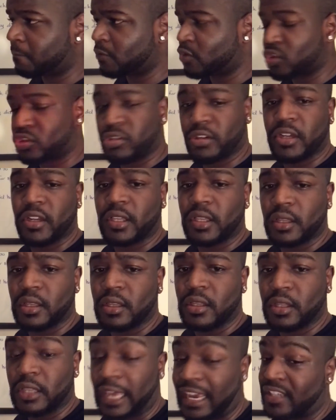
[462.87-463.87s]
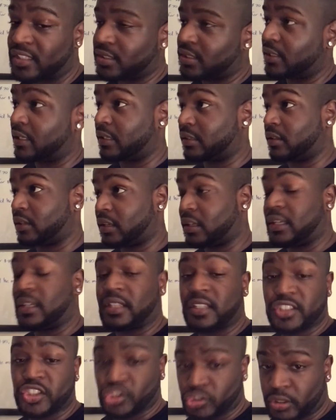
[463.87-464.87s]
tricky. Actually, it
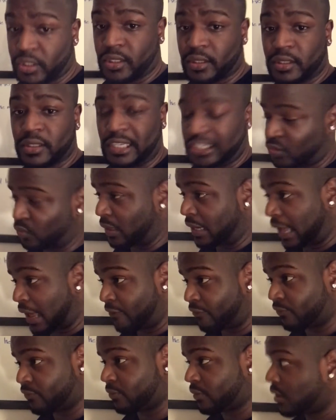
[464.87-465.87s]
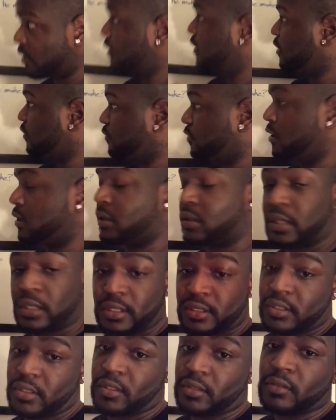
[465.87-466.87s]
is tricky. That's why I feel the
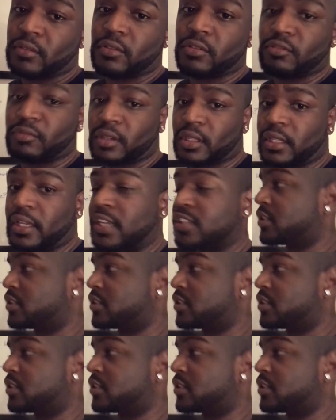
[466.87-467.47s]
need to really